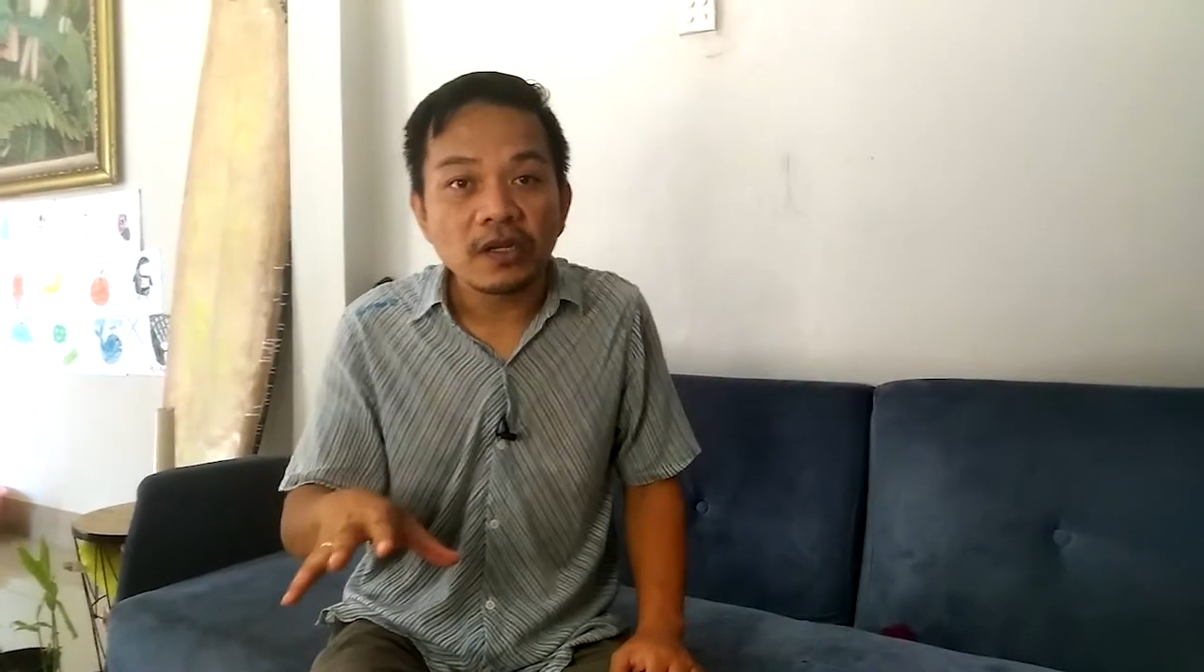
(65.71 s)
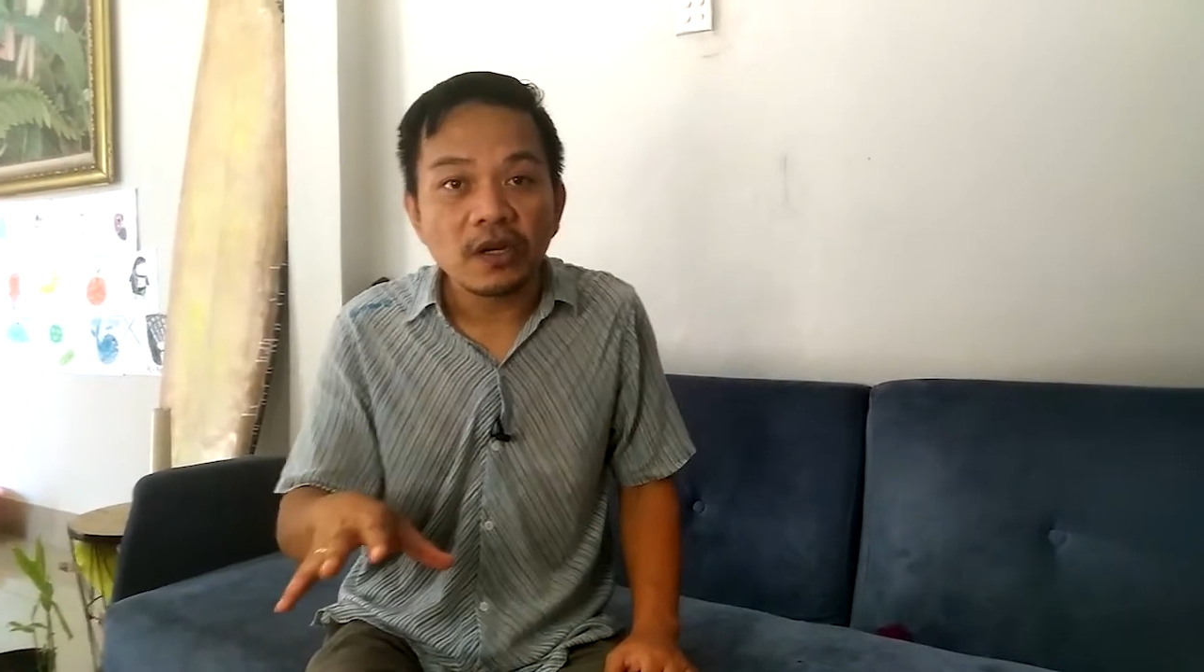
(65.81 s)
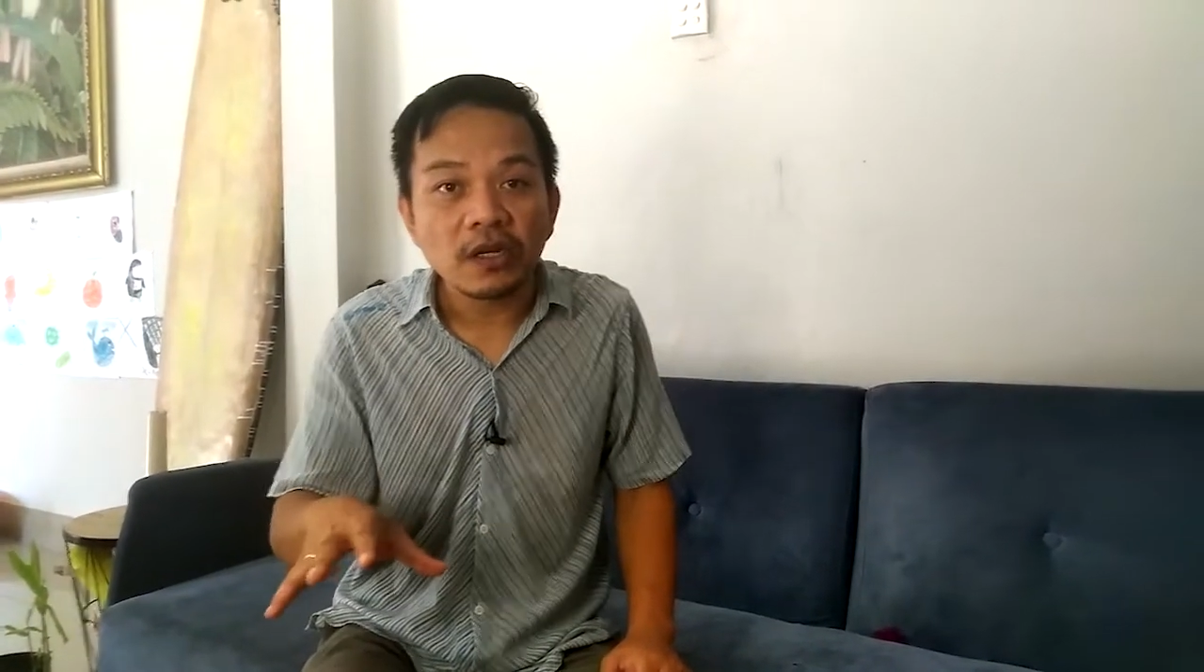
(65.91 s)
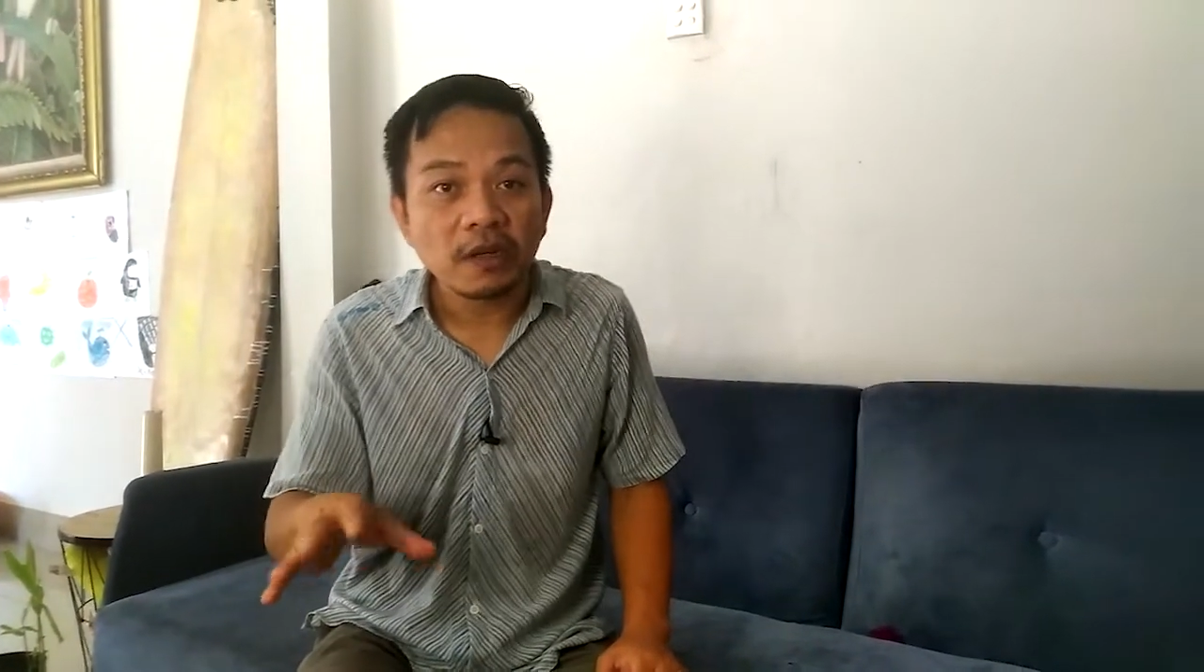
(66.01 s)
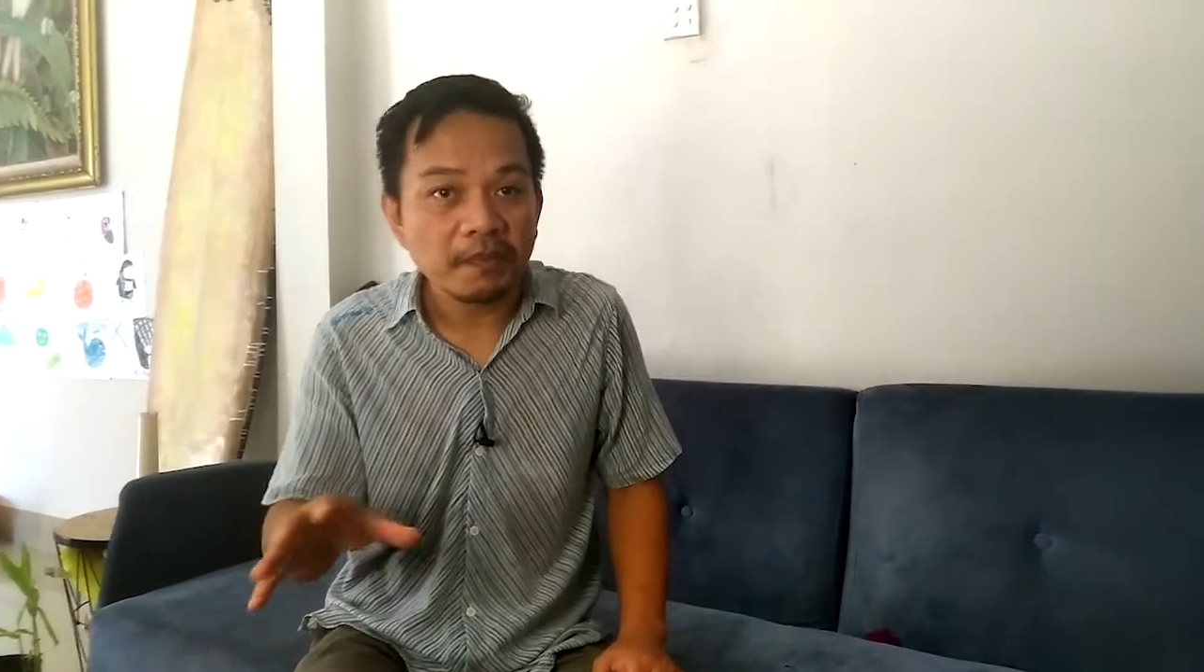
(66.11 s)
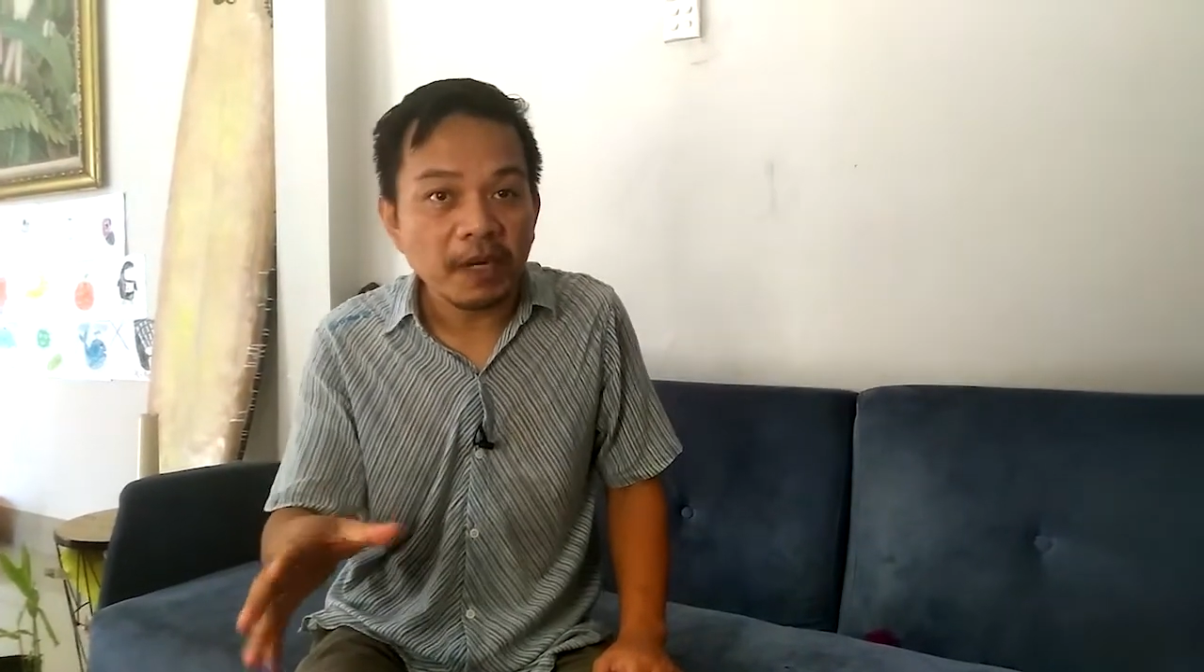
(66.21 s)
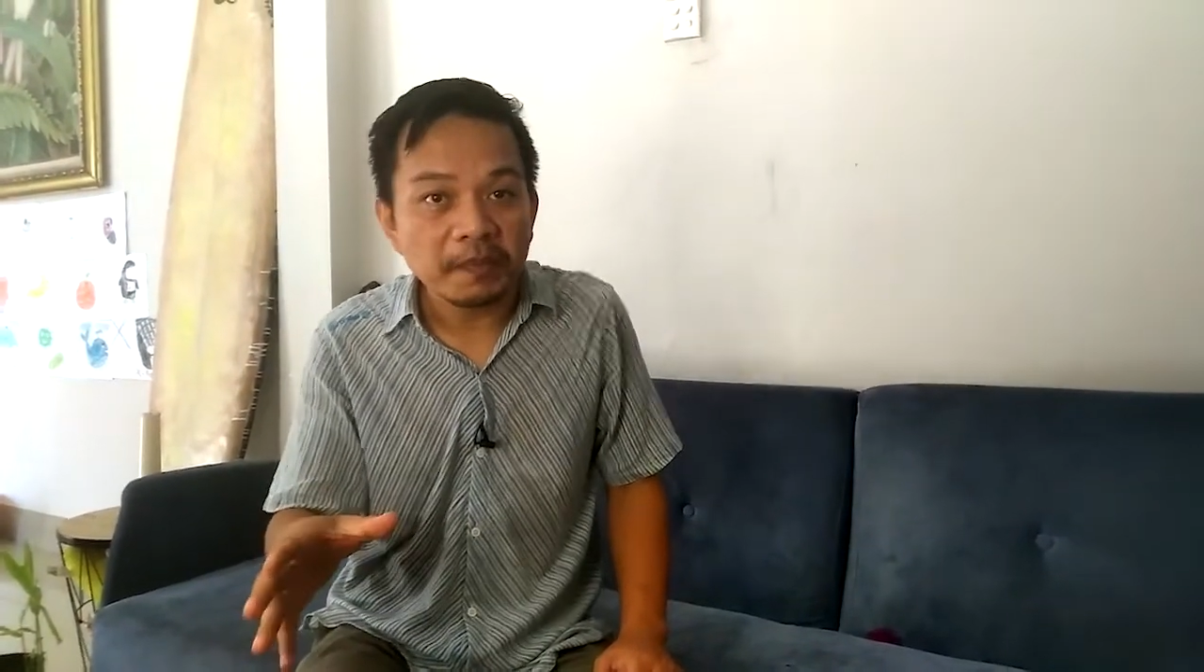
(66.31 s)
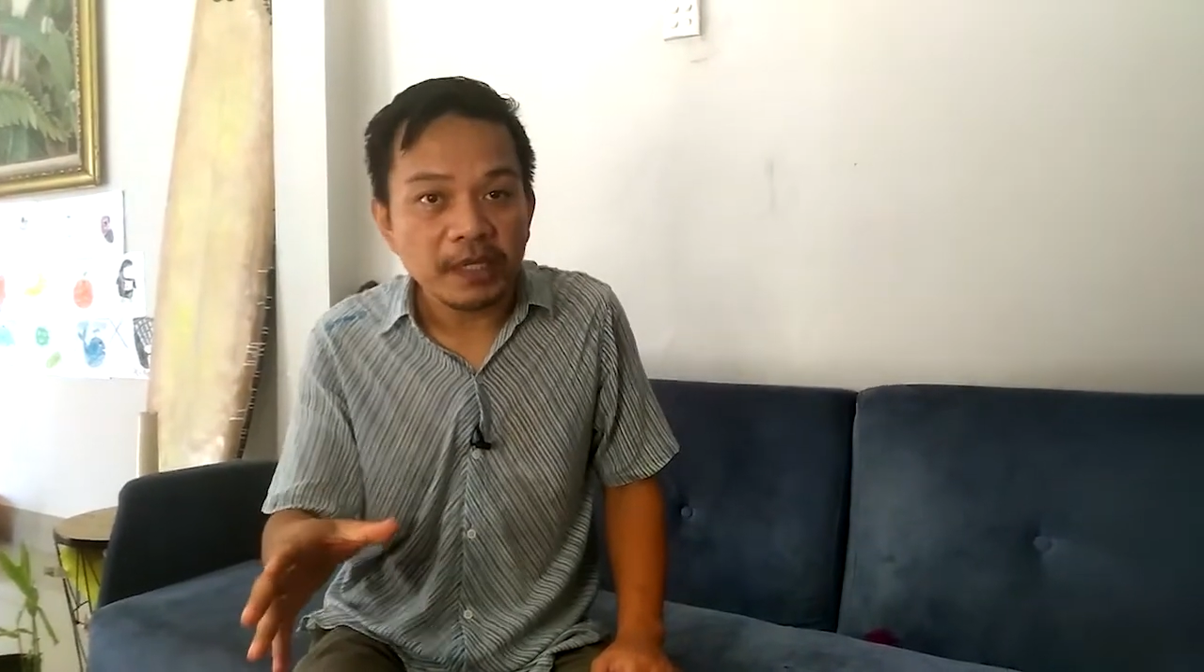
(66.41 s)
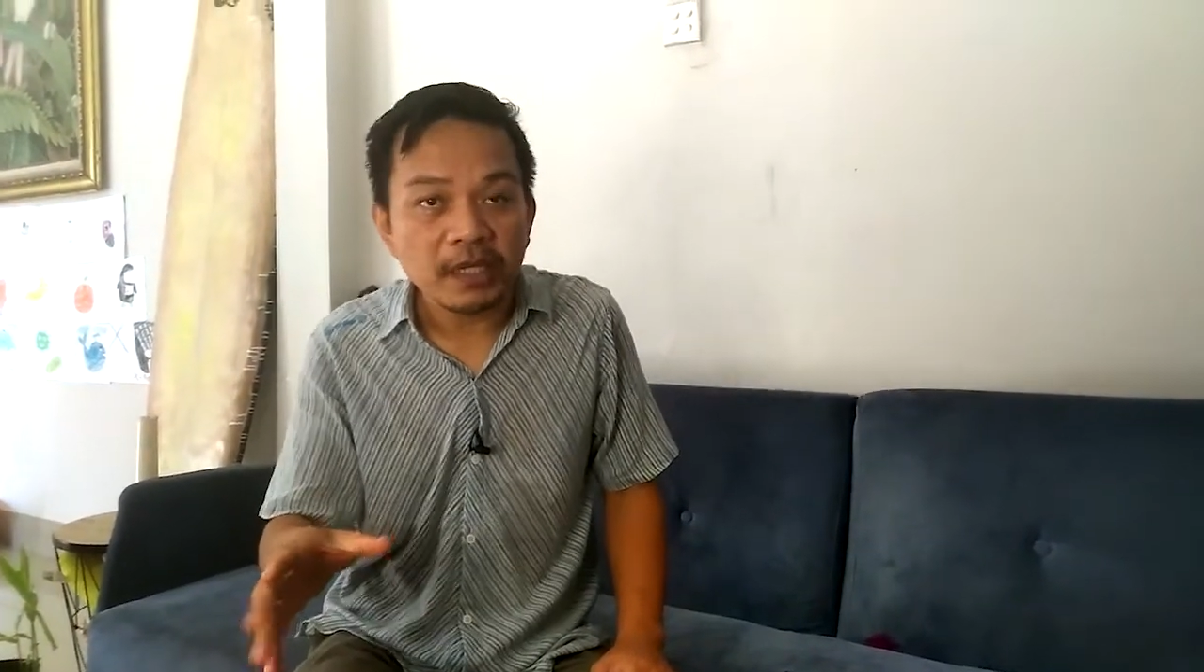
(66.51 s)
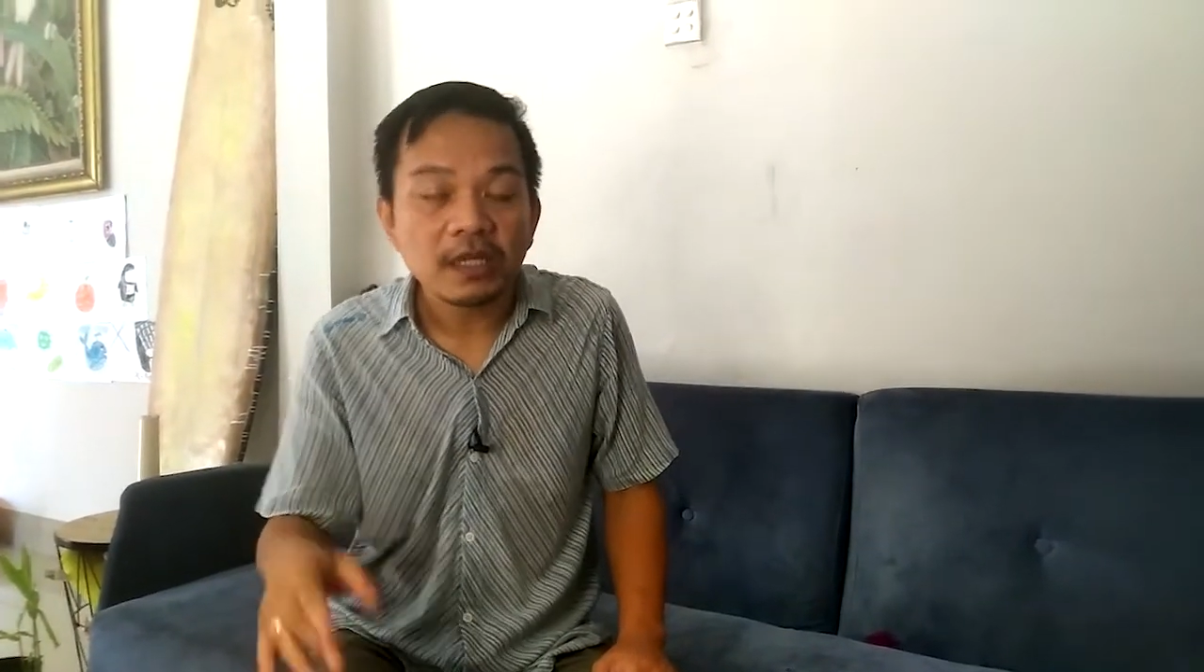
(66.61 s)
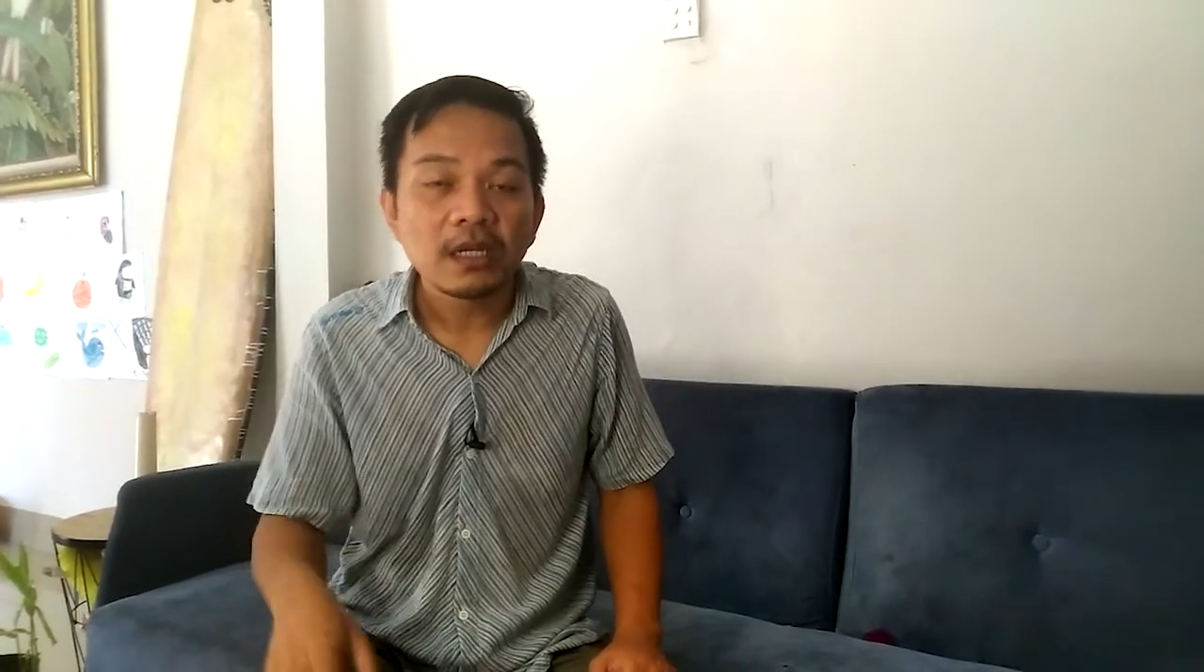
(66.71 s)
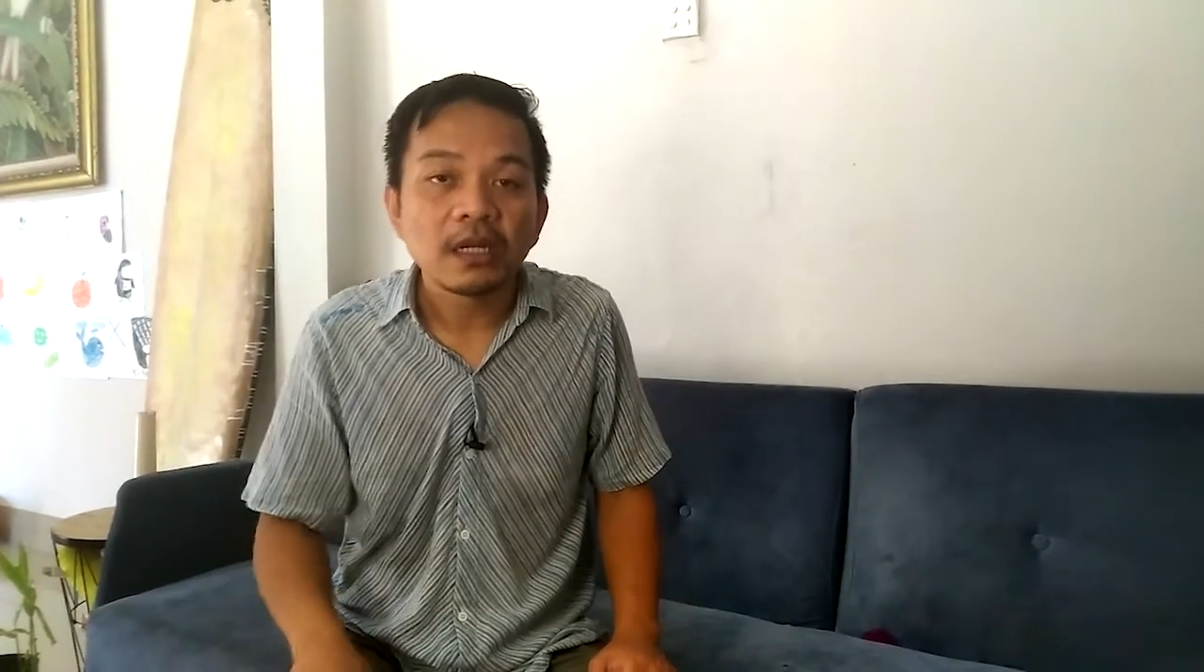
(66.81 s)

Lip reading: dog, puppy,